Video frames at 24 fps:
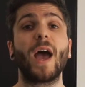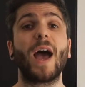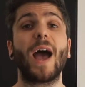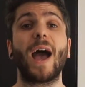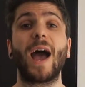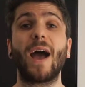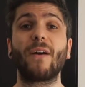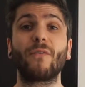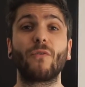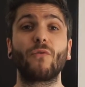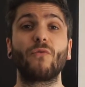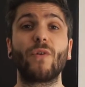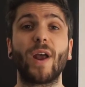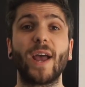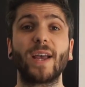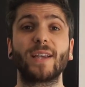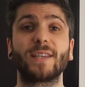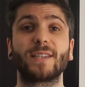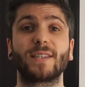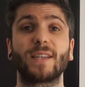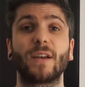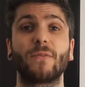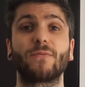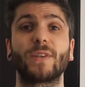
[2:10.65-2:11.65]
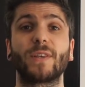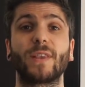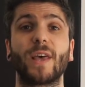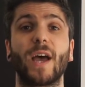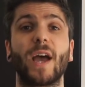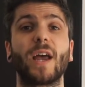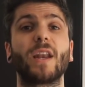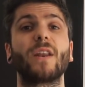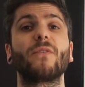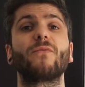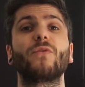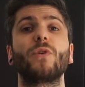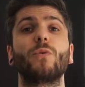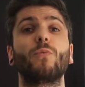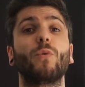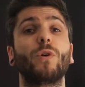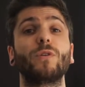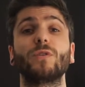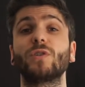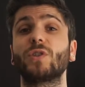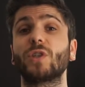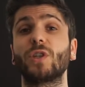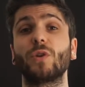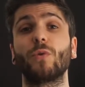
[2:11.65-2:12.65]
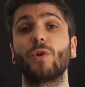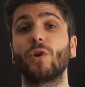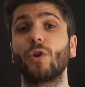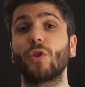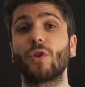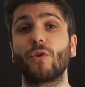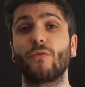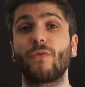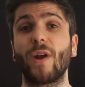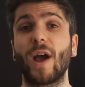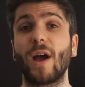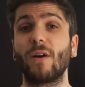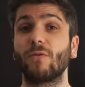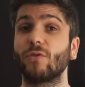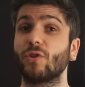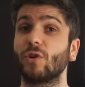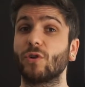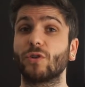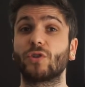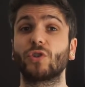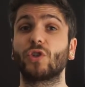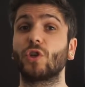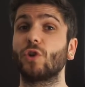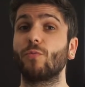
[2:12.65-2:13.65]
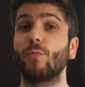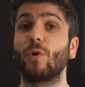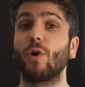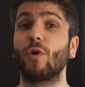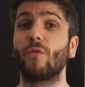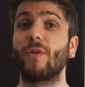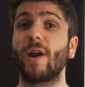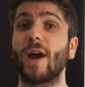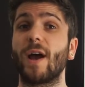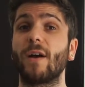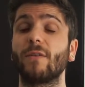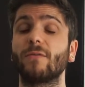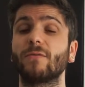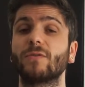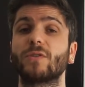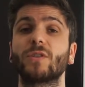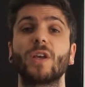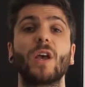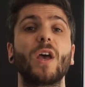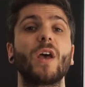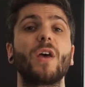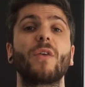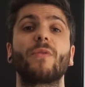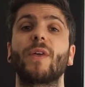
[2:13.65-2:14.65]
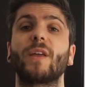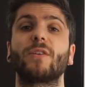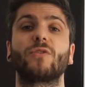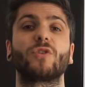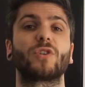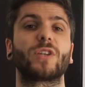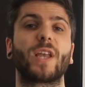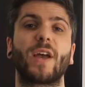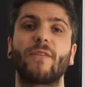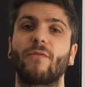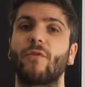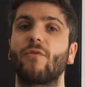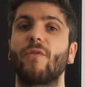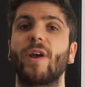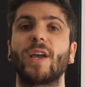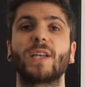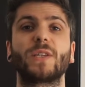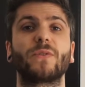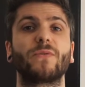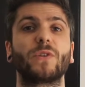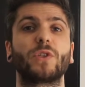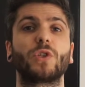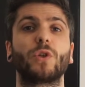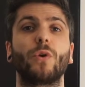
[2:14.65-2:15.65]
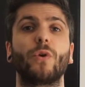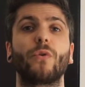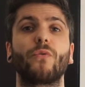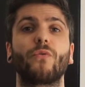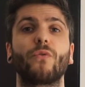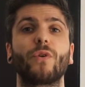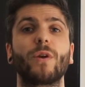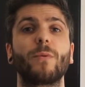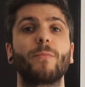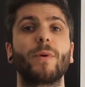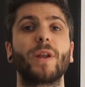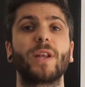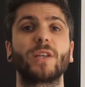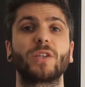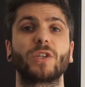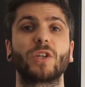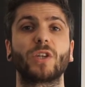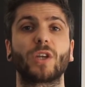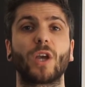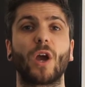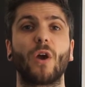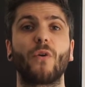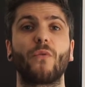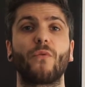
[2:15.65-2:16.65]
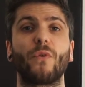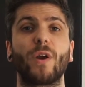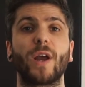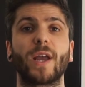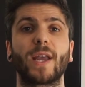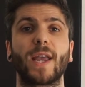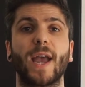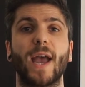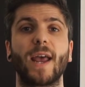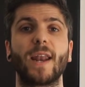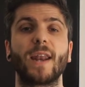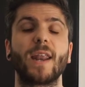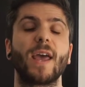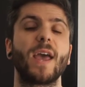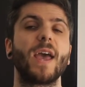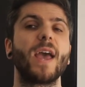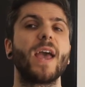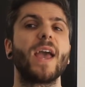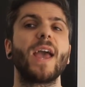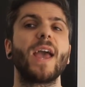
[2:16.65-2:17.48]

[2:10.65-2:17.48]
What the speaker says: Have a rest after that, and if you want to do another round or 2 more rounds, then just have a rest for 2 or 3 minutes and go for it again.